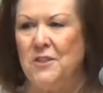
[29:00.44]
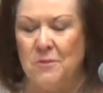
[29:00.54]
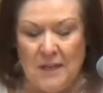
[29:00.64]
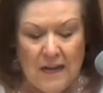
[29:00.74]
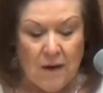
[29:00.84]
you.
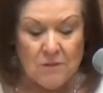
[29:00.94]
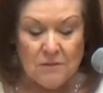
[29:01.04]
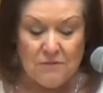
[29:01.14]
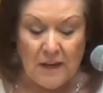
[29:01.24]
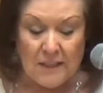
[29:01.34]
I
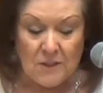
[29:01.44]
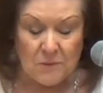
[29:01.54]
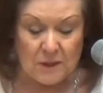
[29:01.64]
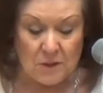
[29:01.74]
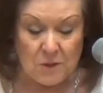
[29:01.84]
want to find
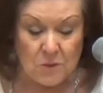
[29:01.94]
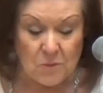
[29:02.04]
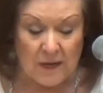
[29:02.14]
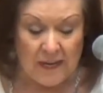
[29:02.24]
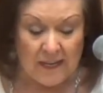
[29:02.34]
you in a new
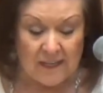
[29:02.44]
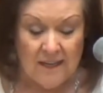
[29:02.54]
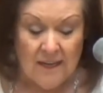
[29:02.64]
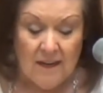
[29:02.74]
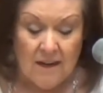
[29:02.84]
way.
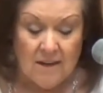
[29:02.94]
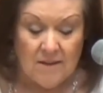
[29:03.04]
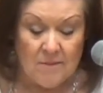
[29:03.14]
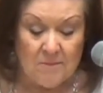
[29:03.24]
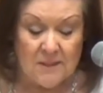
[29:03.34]

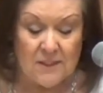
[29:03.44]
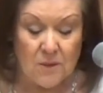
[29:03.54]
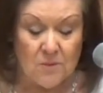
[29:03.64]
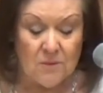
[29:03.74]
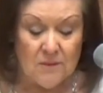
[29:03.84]
Um,
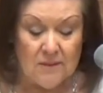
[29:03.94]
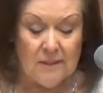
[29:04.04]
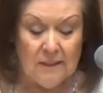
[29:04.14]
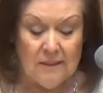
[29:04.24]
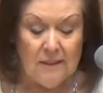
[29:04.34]
so
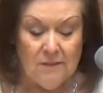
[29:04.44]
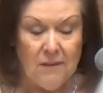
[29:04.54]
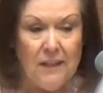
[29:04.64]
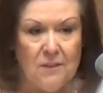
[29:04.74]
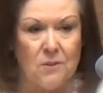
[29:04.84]

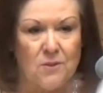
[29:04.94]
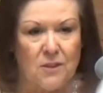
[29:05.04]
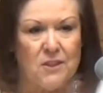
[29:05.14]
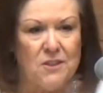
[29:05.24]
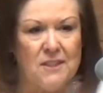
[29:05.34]
invite the
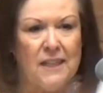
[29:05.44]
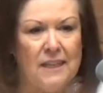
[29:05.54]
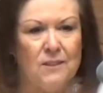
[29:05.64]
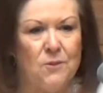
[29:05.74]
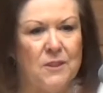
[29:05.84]
Lord. Just
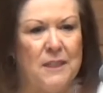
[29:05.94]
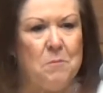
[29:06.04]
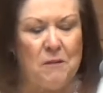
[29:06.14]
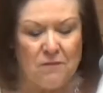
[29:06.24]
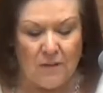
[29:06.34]
say, Lord,
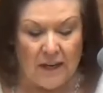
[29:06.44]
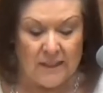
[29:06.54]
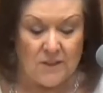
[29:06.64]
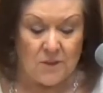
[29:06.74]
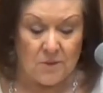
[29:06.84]
let me
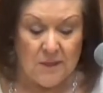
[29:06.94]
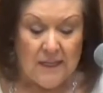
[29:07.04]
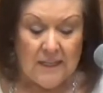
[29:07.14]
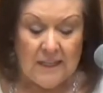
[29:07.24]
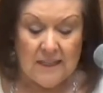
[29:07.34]
find you
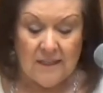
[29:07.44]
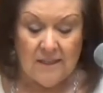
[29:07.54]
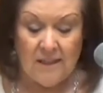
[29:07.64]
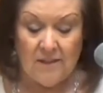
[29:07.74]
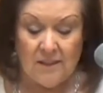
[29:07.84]

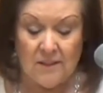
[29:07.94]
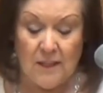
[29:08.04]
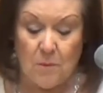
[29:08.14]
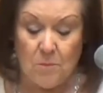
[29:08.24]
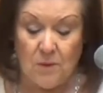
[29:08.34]
in, in this
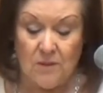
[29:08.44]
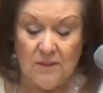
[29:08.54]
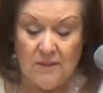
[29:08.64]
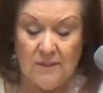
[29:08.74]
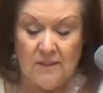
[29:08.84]
temple.
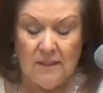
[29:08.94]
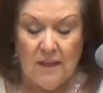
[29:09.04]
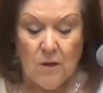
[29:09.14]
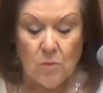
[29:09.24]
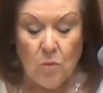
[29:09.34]

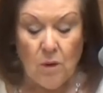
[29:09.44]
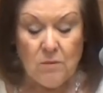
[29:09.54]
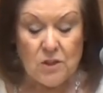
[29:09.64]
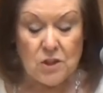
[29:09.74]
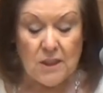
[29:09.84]
Well,
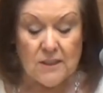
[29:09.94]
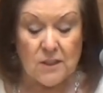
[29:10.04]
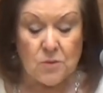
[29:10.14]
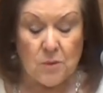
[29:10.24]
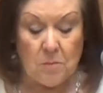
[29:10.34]
what was
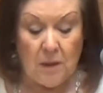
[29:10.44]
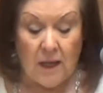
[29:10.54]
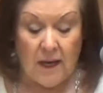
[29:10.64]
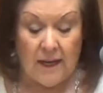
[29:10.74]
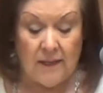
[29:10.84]
Jesus'
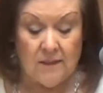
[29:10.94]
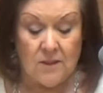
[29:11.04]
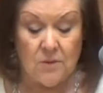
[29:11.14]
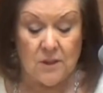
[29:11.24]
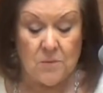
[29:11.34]
reply
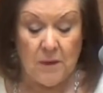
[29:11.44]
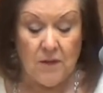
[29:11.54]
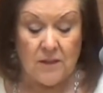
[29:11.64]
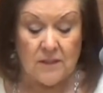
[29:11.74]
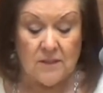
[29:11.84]
to his
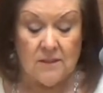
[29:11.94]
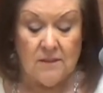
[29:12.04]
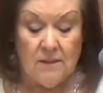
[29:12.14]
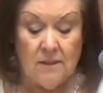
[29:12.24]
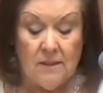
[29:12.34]
parents
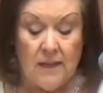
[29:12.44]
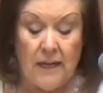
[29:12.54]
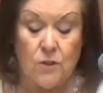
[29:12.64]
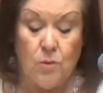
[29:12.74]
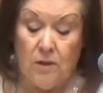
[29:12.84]

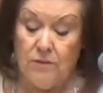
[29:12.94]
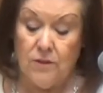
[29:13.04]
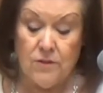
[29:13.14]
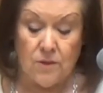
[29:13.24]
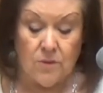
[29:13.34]
at 12
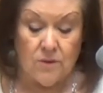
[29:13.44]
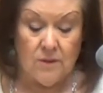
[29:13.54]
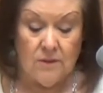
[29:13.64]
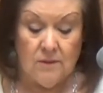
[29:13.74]
years old?